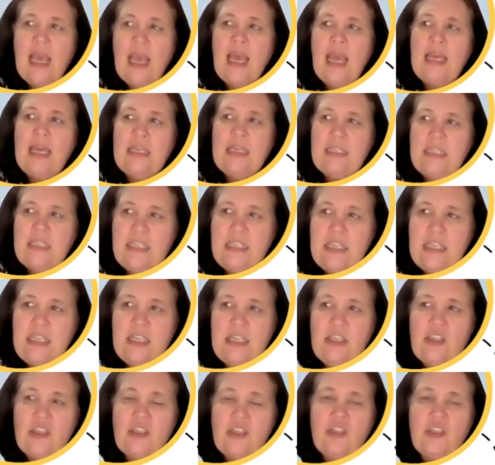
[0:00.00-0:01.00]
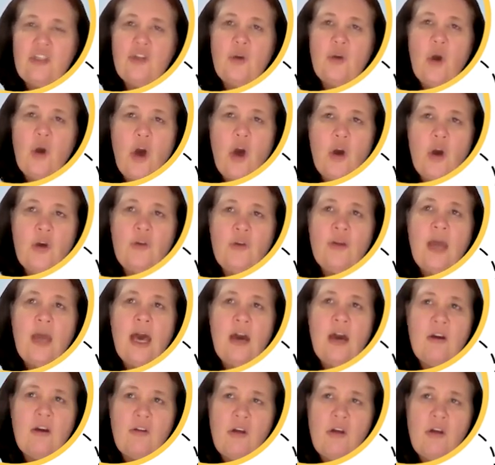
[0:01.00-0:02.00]
as teachers to hone
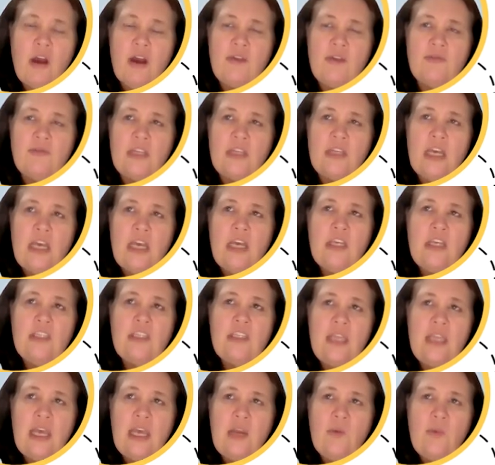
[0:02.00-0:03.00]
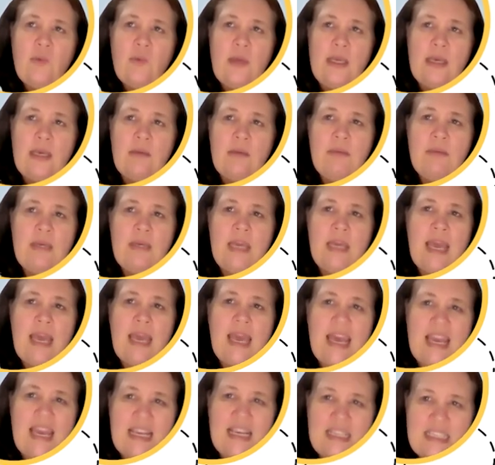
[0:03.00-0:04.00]
our craft so that we can be
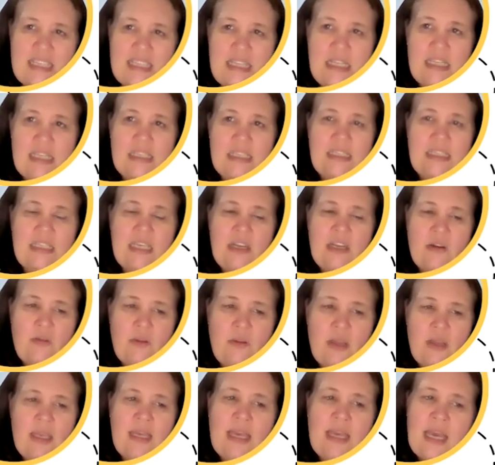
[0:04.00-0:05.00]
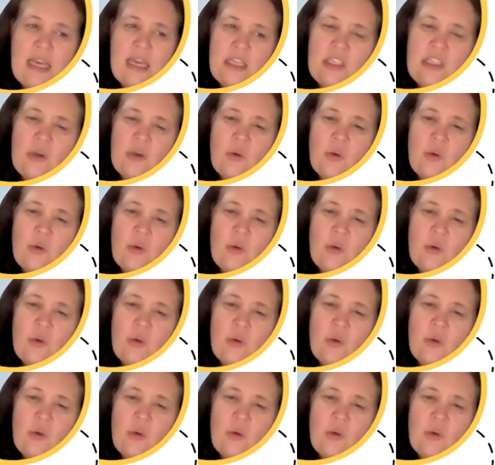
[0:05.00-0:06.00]
excellent in engaging all
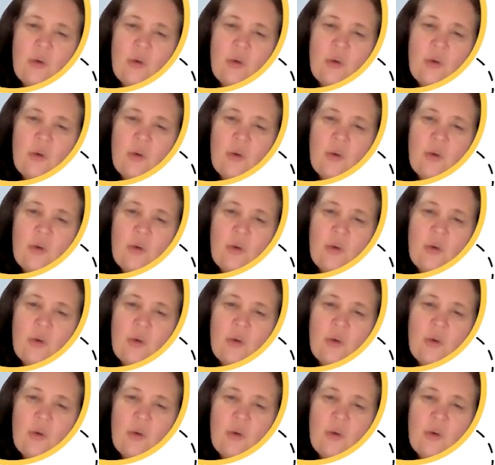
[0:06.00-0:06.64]
our students,